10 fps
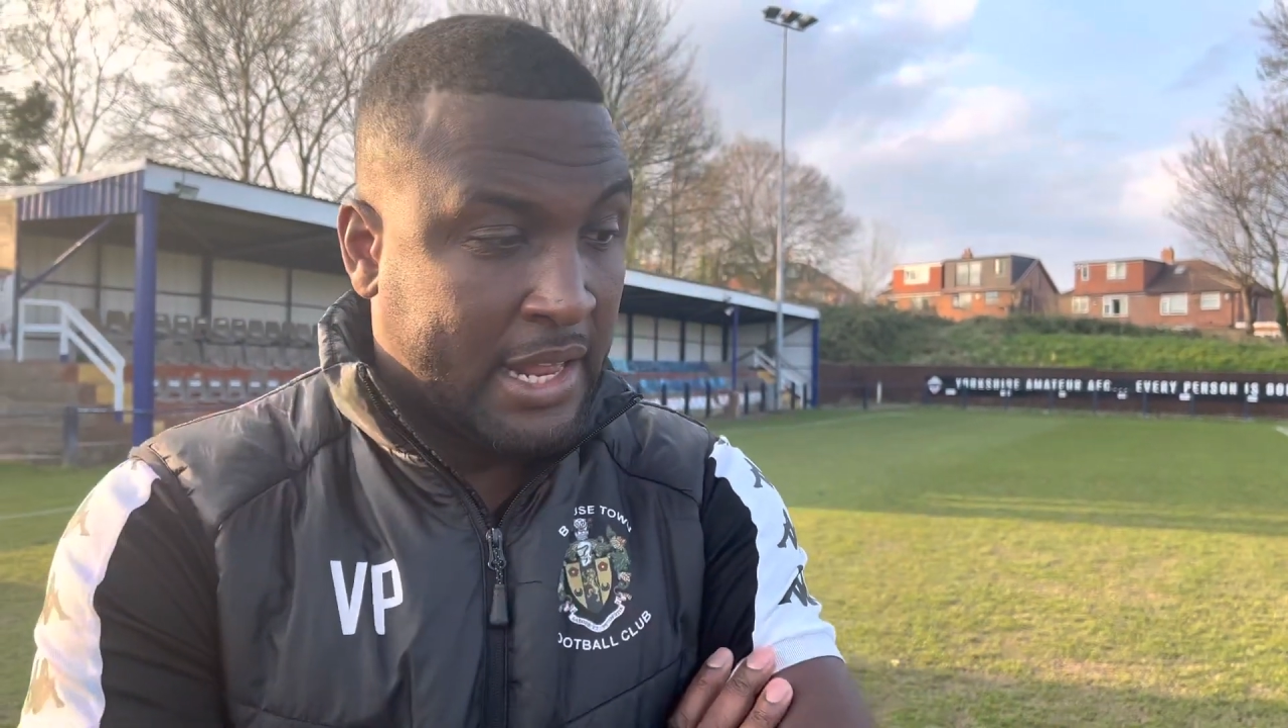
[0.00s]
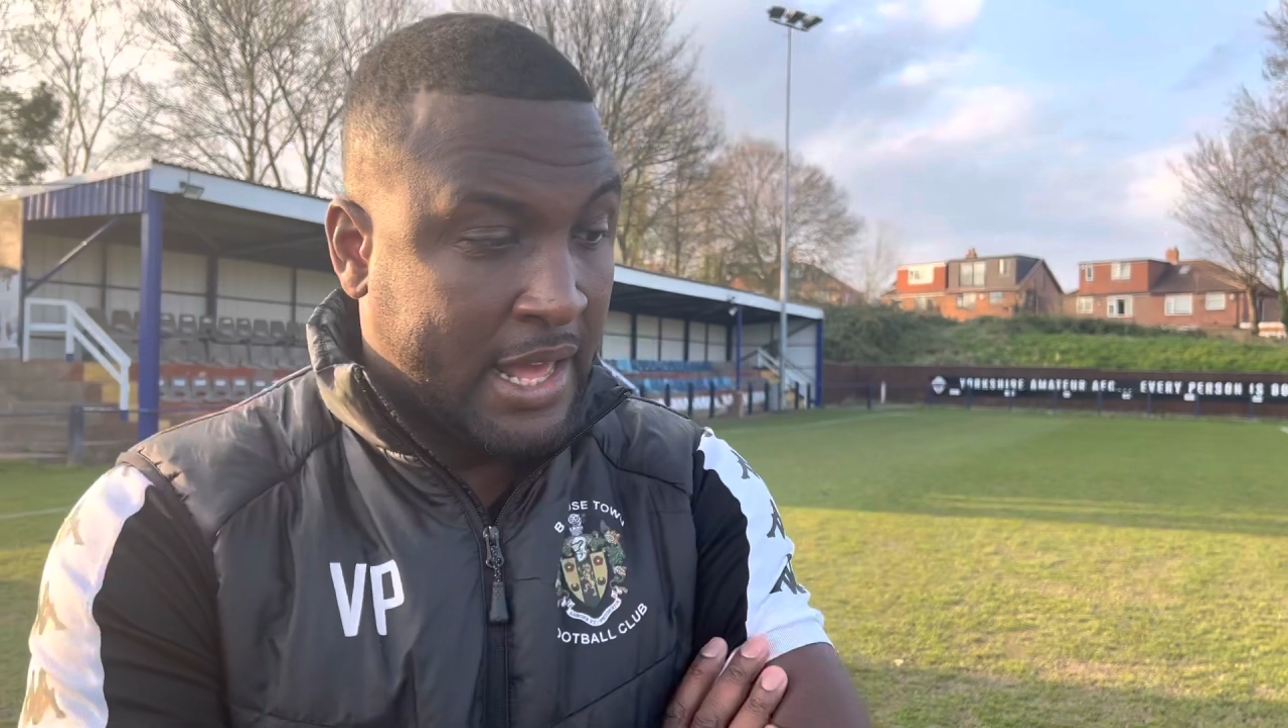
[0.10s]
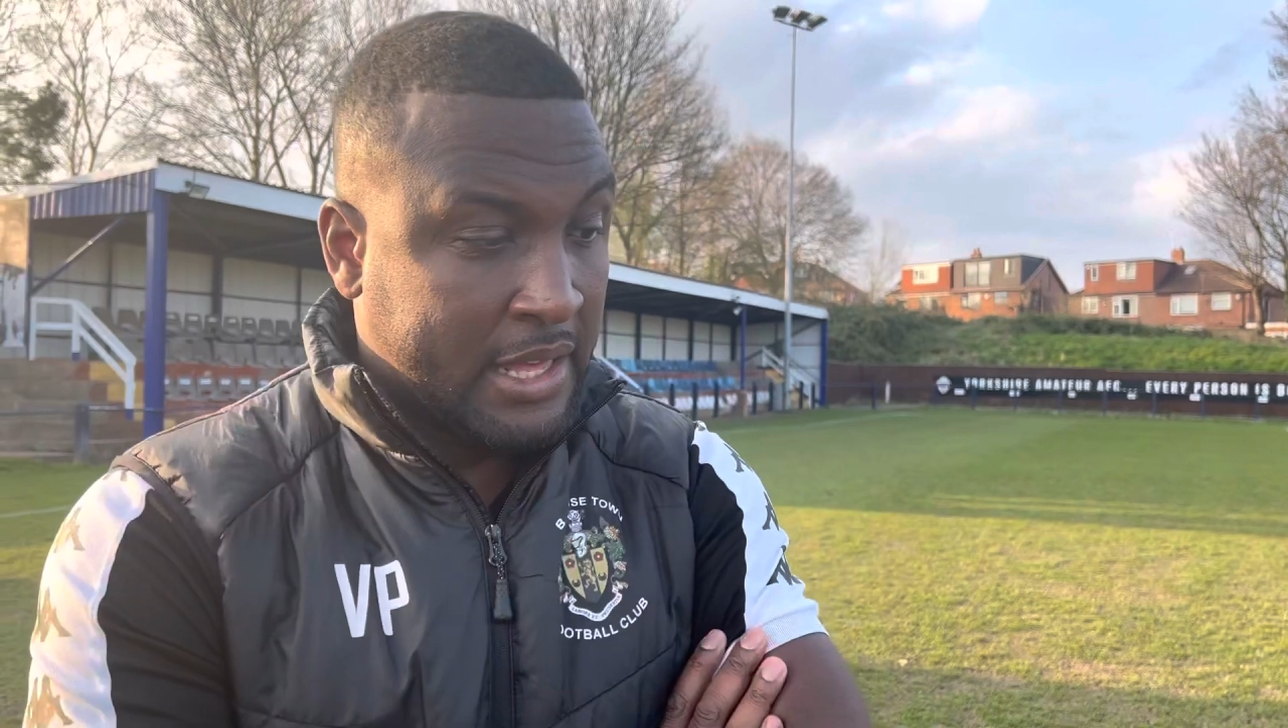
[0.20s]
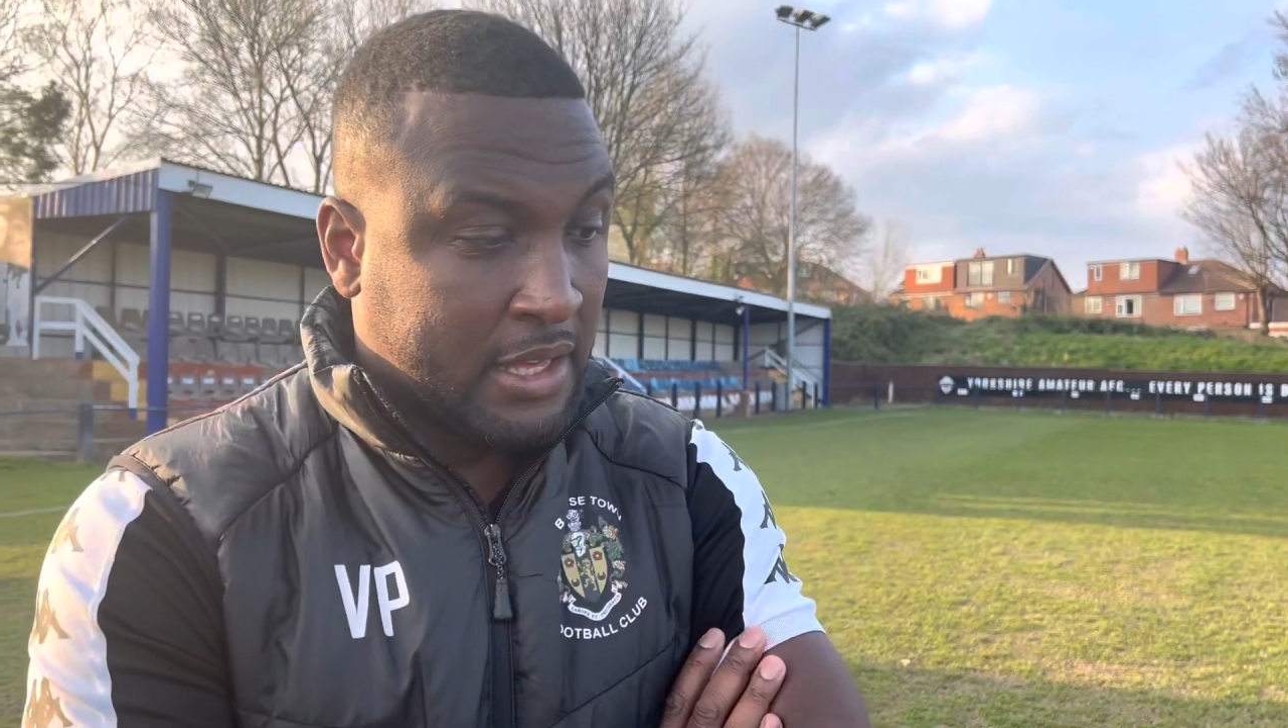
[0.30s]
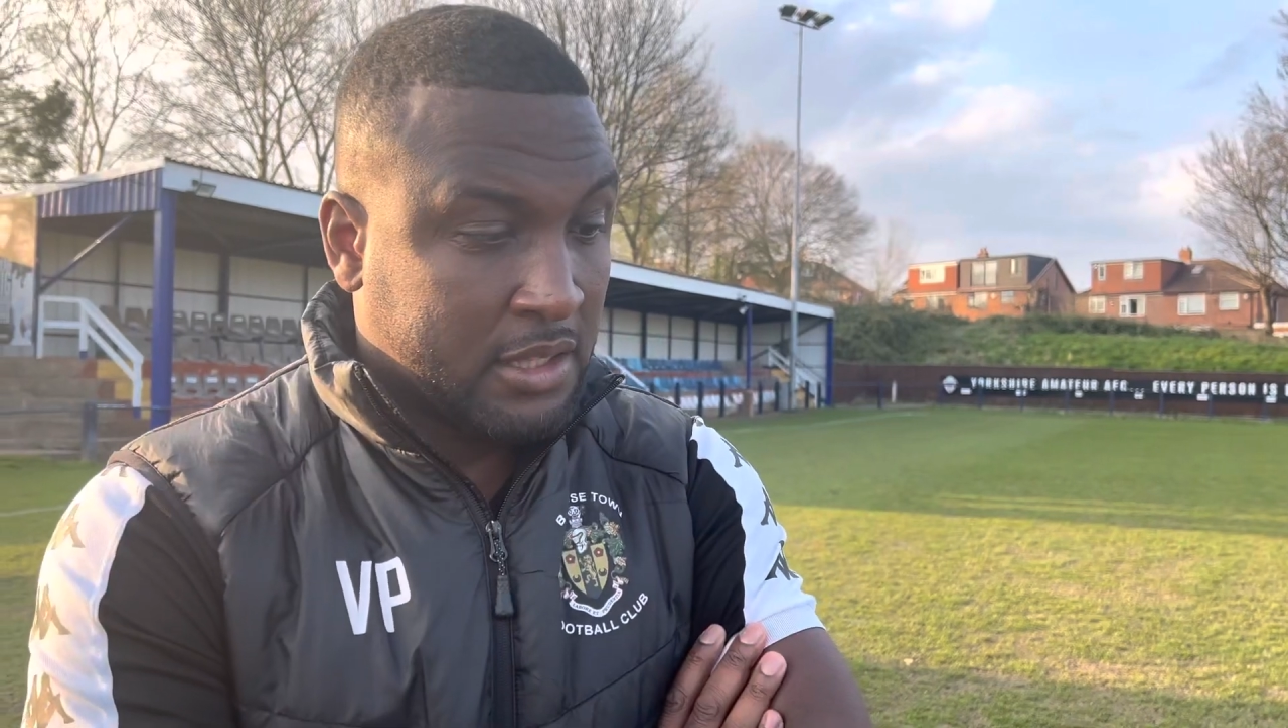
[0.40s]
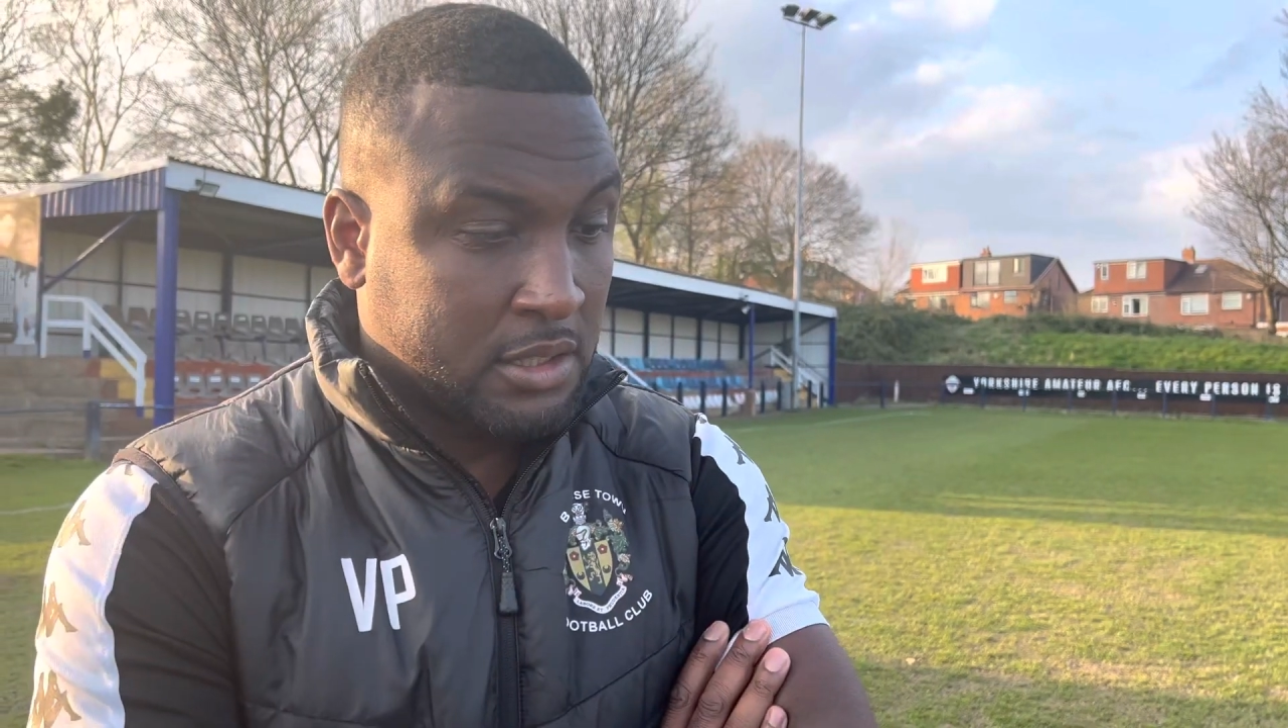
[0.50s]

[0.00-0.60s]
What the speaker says: Elliott,